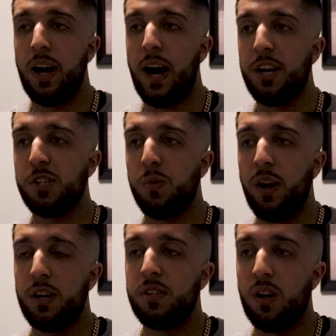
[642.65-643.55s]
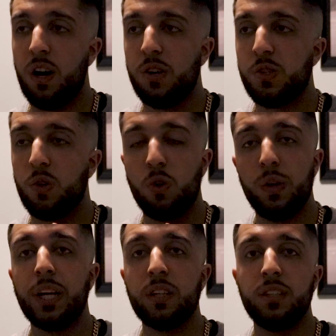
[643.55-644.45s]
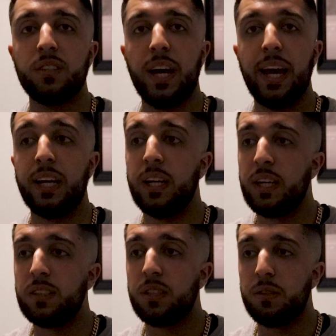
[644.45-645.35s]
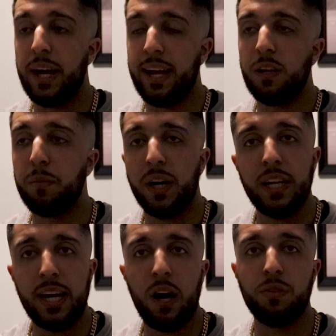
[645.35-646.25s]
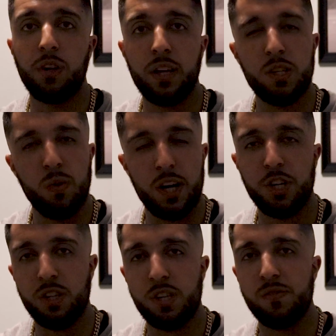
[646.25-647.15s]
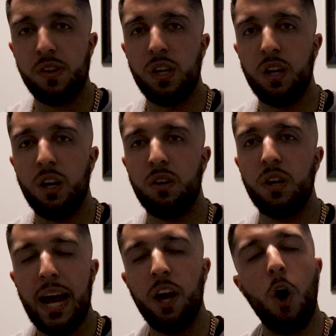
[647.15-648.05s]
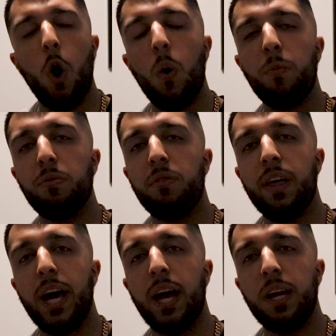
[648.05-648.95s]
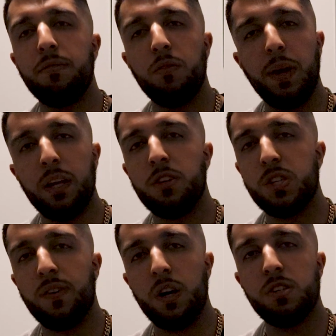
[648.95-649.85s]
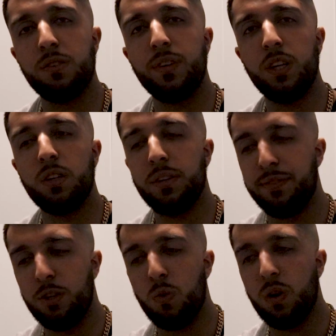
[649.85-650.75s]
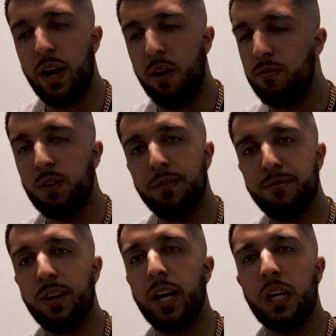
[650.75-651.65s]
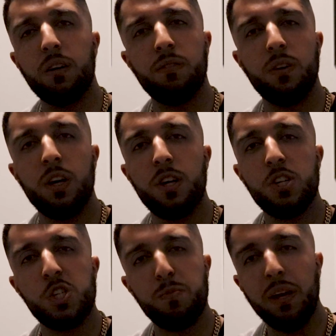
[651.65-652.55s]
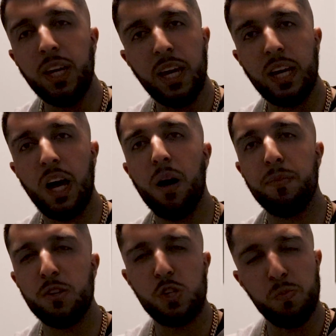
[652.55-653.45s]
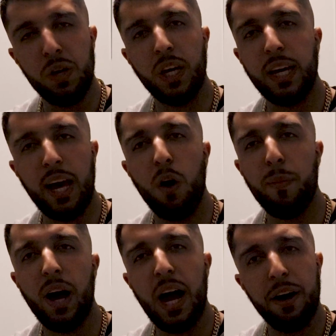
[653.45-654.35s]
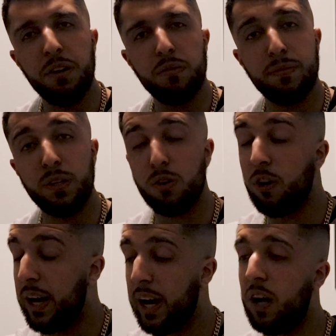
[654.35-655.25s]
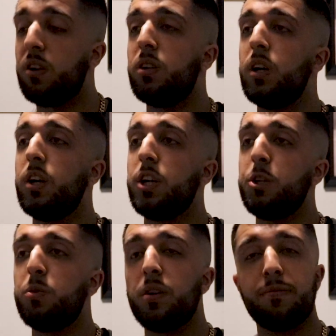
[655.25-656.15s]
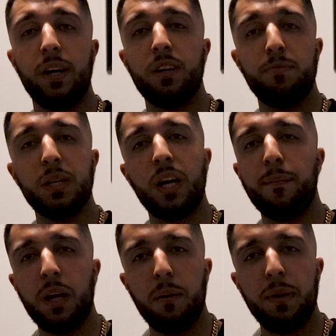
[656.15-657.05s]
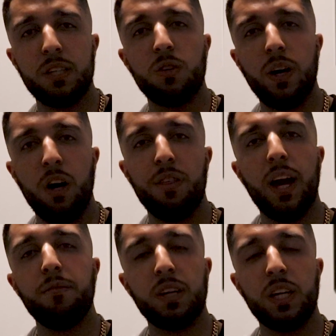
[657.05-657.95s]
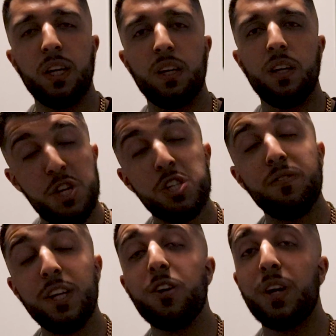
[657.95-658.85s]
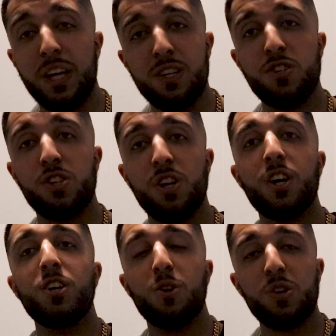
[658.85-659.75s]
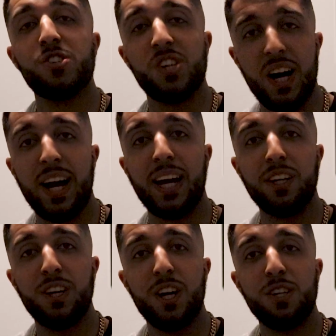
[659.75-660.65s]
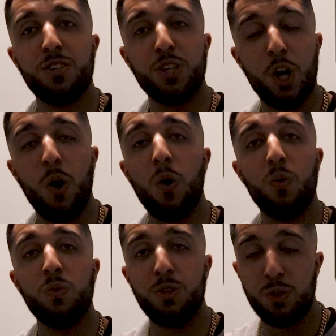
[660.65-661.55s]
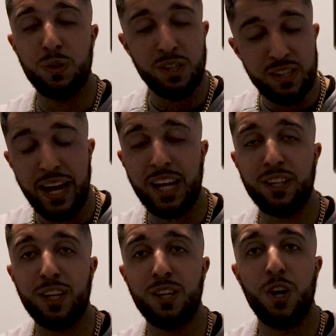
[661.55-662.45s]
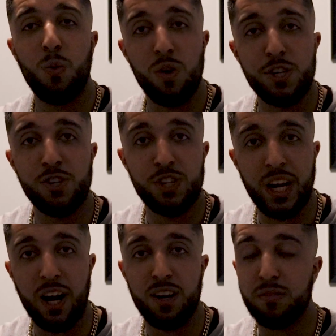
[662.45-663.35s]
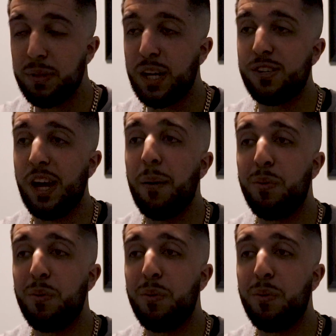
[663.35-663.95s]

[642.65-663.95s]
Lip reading: I just wanted to also quickly say to anybody out there that's watching this video, I hope that if you made it this far into the video, if you were ever afraid of speaking up and speaking out about how you feel, or hell, you were afraid of becoming a mental health advocate, this video is your sign to go do exactly what you're scared of, because I